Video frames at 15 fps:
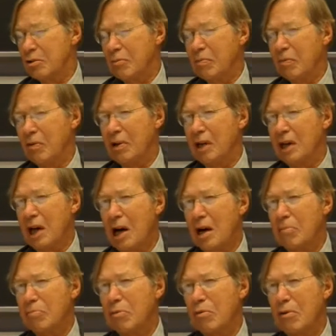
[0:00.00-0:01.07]
you put it,
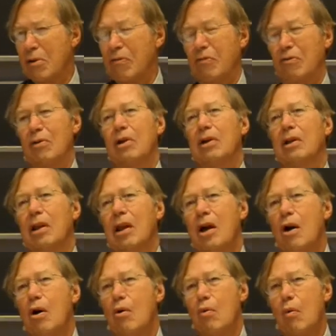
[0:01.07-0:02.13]
are peripheral.
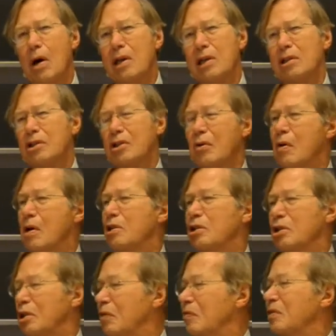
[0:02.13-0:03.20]
One is the
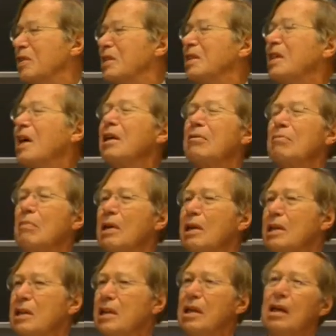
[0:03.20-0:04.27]
question of incitement.
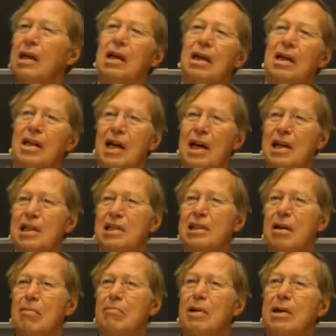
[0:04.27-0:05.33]
That is
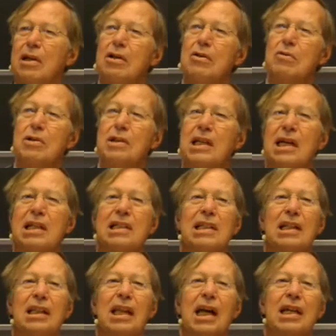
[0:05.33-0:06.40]
somebody who says,
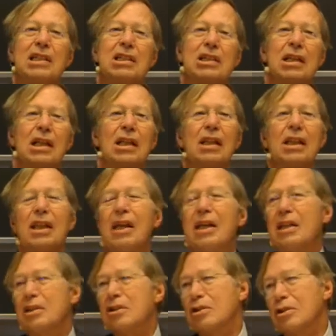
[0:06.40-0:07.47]
let's
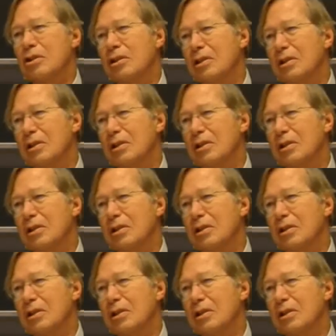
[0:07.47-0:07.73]
lynch,